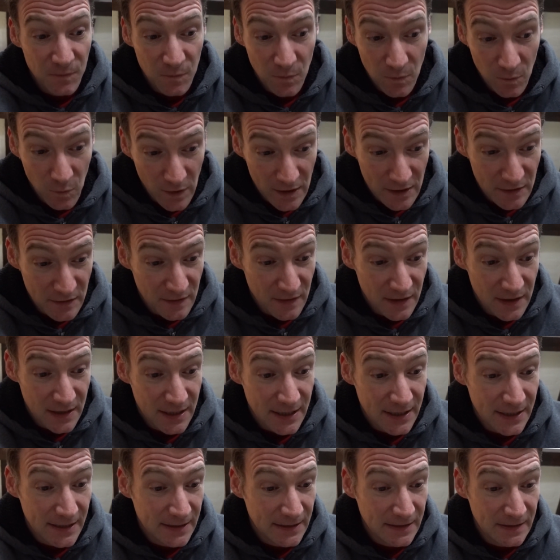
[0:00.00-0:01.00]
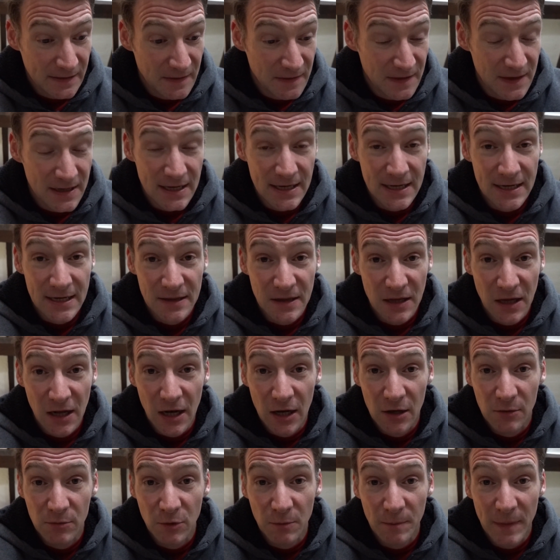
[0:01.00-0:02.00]
with uh, the, uh, the
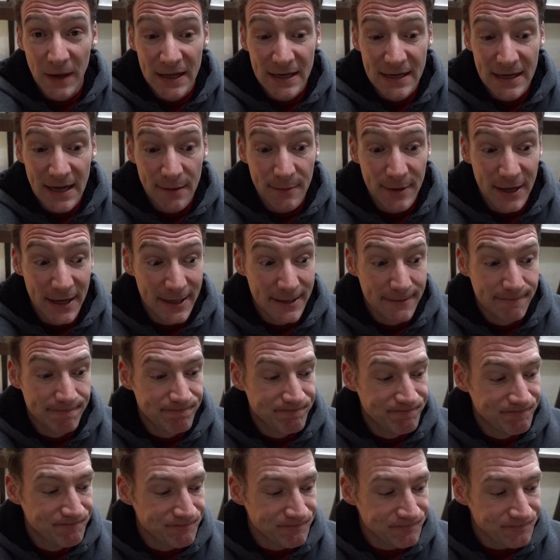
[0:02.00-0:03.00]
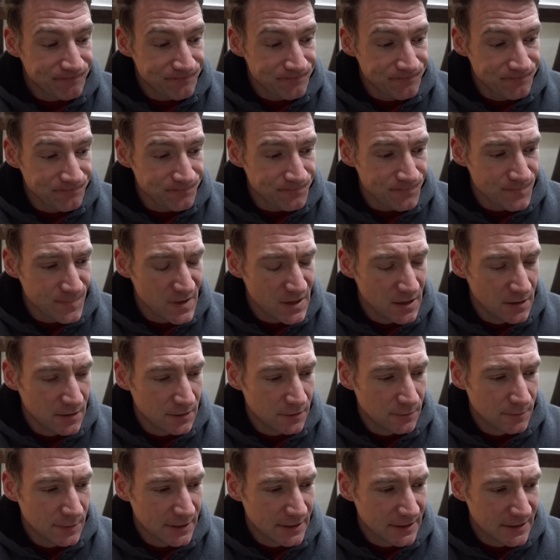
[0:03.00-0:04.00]
global pandemic.
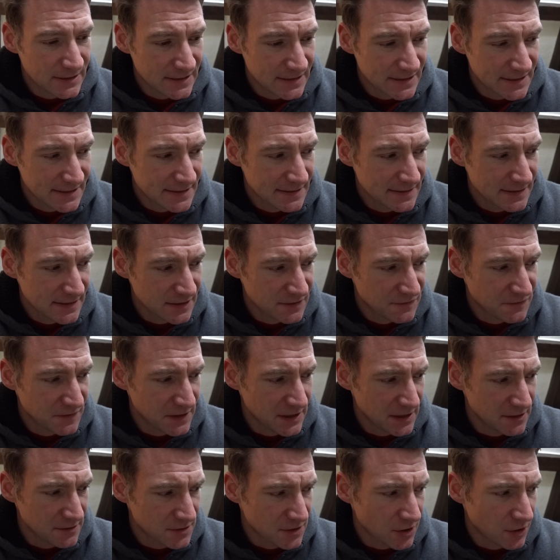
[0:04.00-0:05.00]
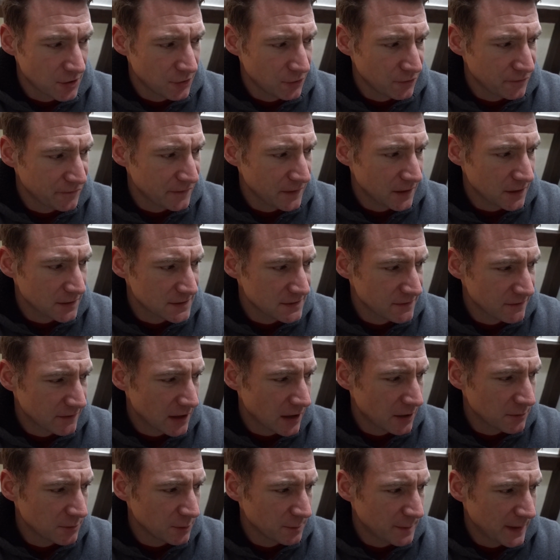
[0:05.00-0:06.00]
Oh my goodness, this video's got an awful lot of
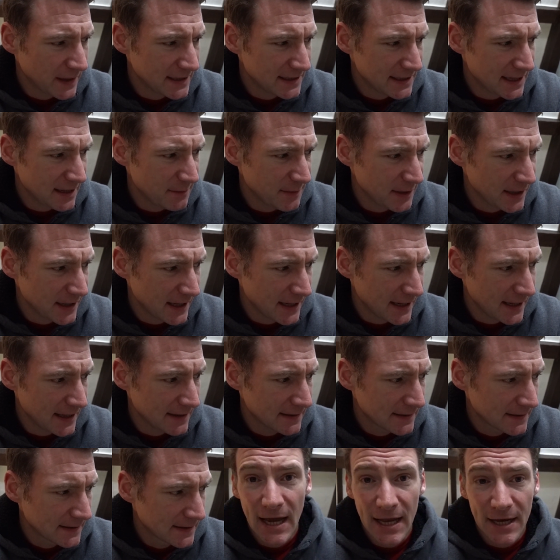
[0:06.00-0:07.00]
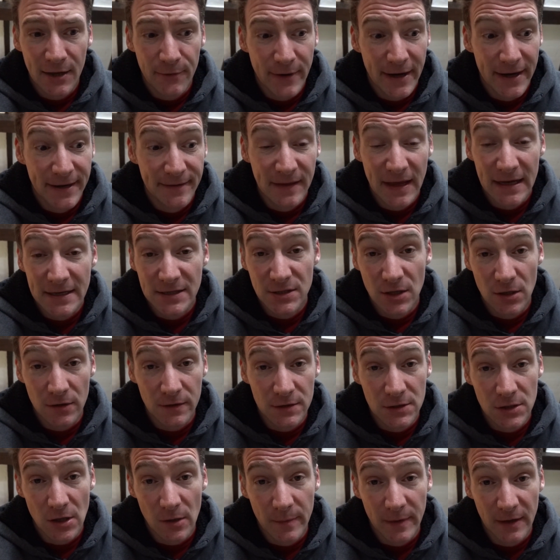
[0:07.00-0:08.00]
global pandemic in it. Anyway, that's not the
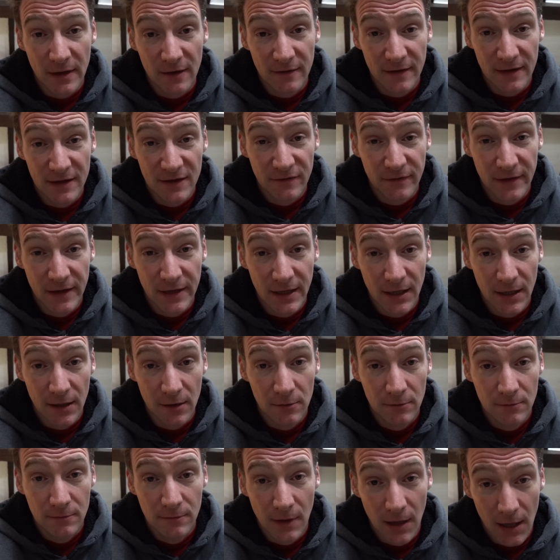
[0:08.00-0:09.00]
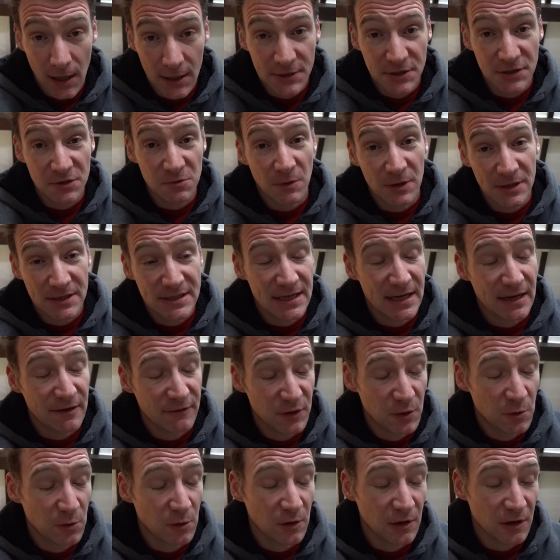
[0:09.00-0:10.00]
topic of this video. I just wanted to give
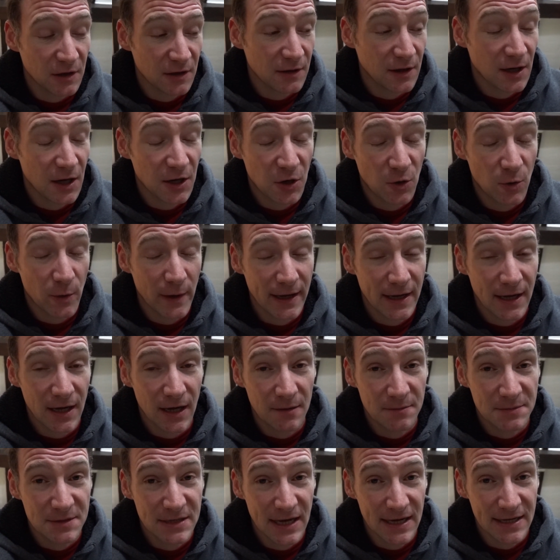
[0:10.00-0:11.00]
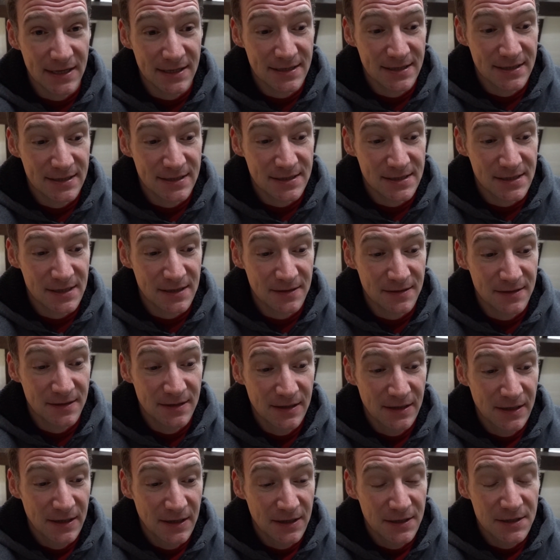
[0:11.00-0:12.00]
you all a, a quick update to
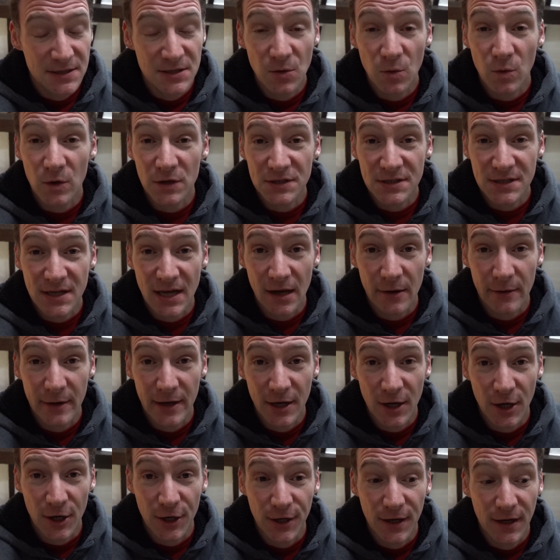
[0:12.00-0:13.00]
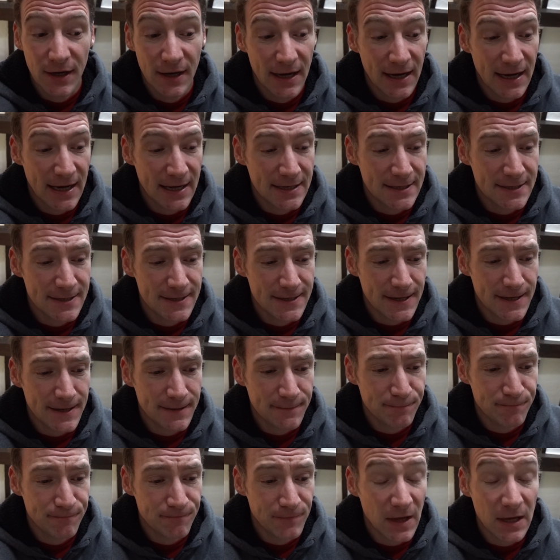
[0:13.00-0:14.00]
to what's going on. And
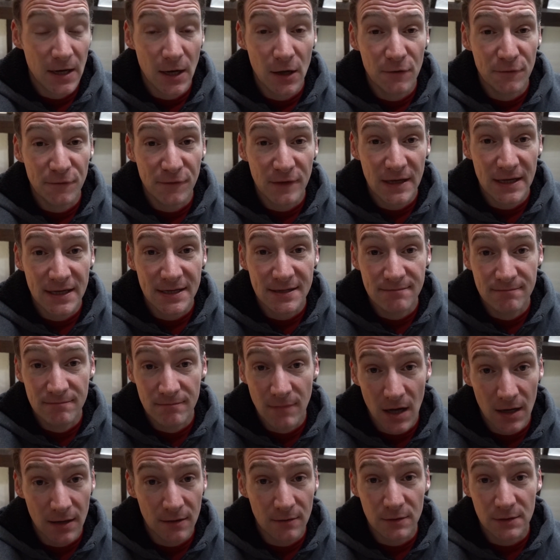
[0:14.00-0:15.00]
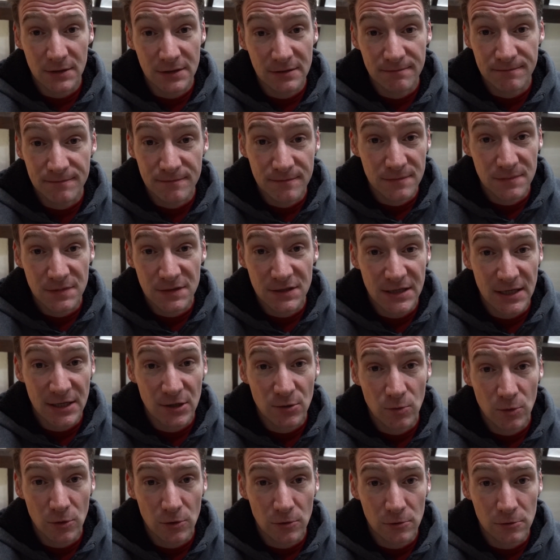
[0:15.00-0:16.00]
um, and hopefully I will see
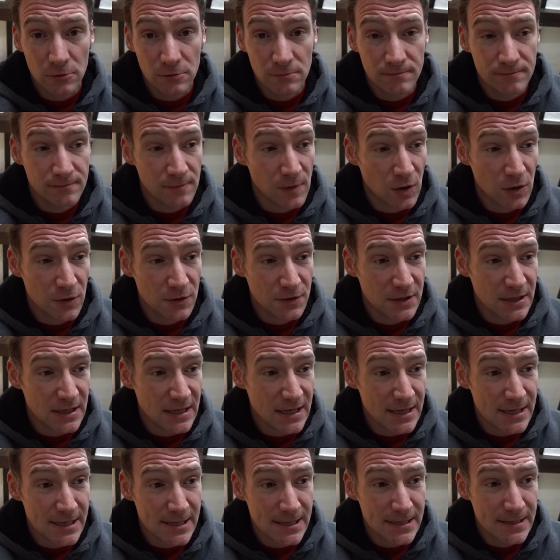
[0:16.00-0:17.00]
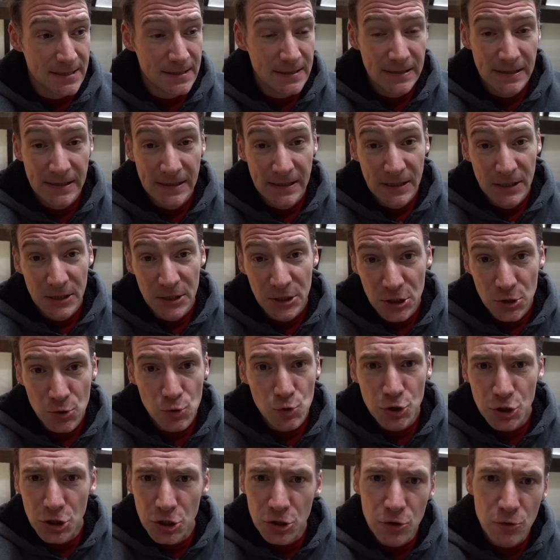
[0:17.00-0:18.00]
you all on the uh,
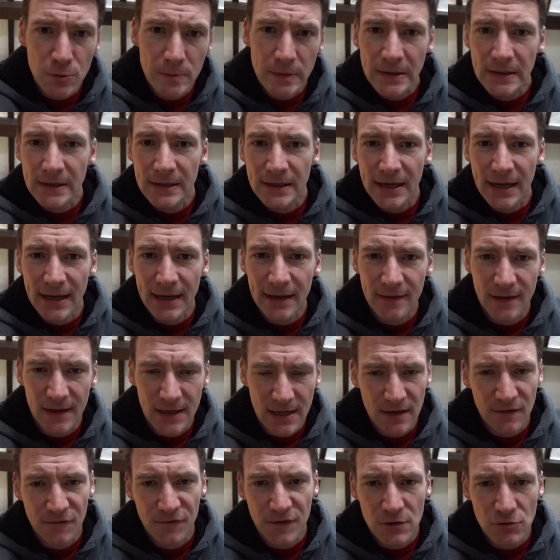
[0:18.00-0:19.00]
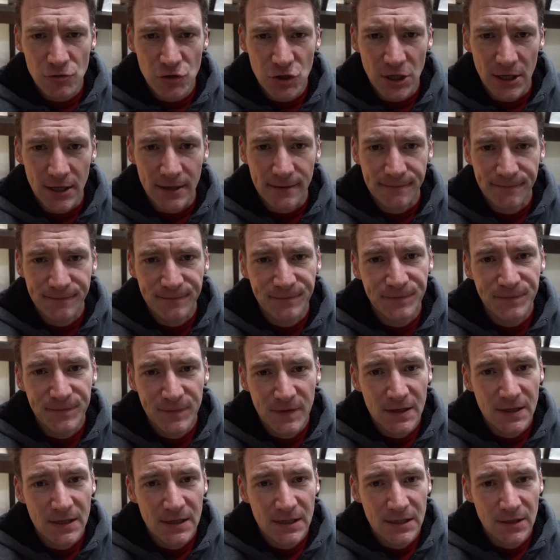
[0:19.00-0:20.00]
YouTube in the near future.
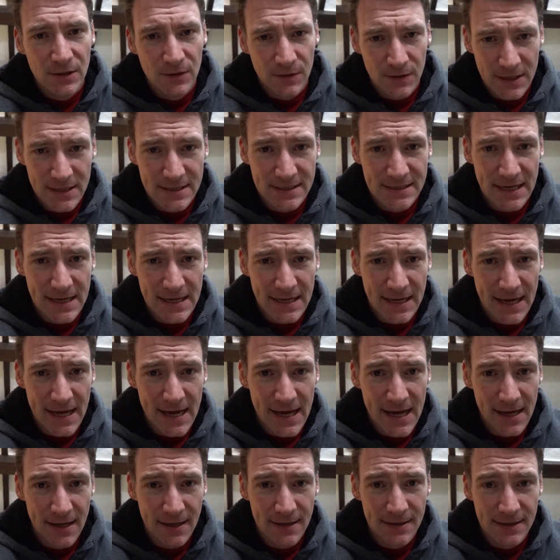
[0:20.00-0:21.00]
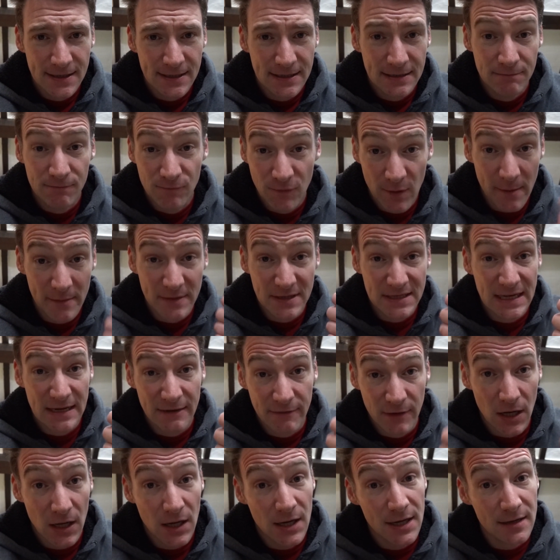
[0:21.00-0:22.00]
All right, take care. Remember to leave
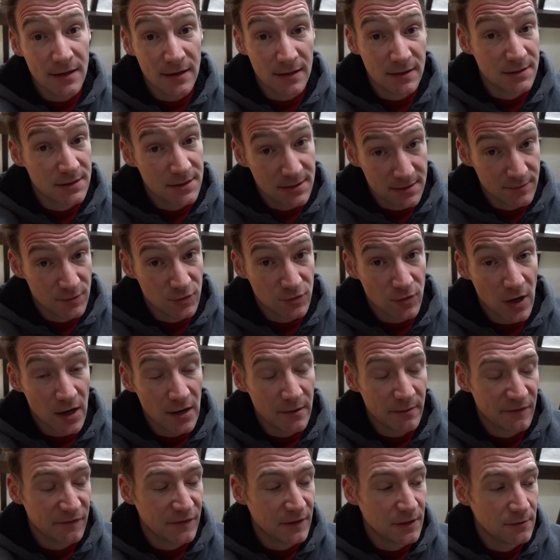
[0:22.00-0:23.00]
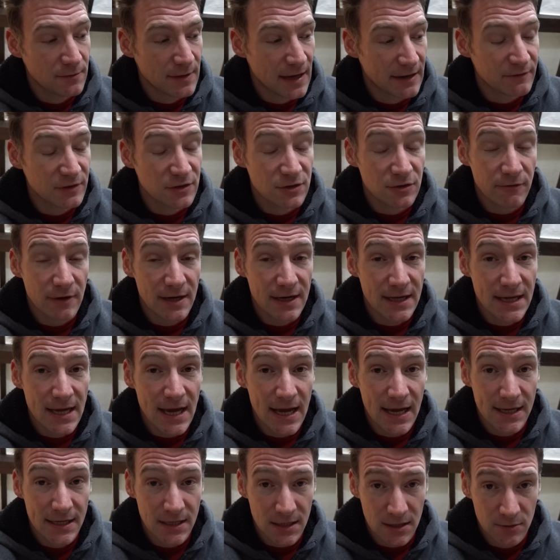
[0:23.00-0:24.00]
a like and subscribe if you haven't already,
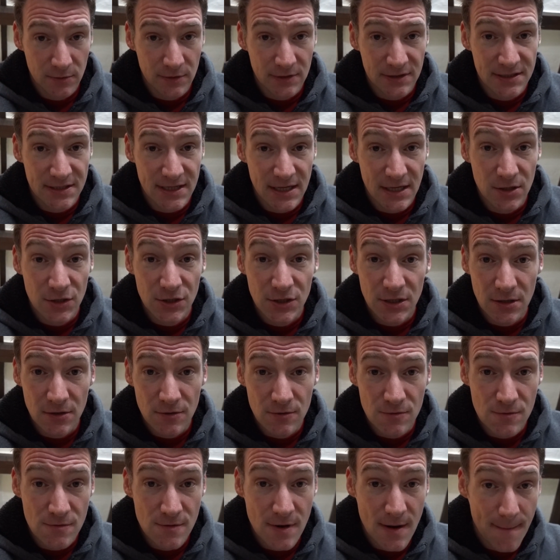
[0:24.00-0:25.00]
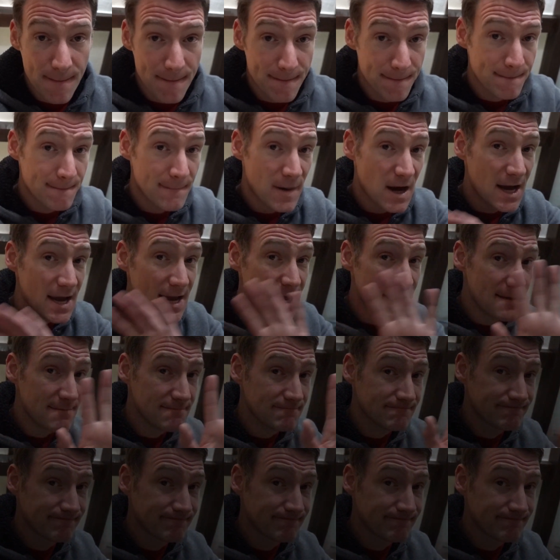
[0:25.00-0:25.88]
and I will see you soon. Bye.